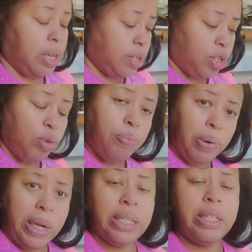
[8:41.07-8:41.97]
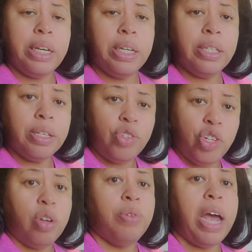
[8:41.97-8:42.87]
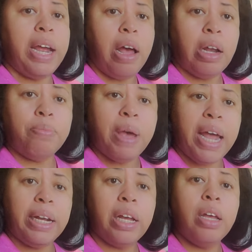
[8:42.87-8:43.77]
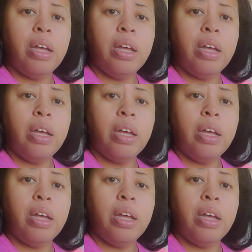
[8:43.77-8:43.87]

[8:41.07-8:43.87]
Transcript: to press these, the Geonite automatic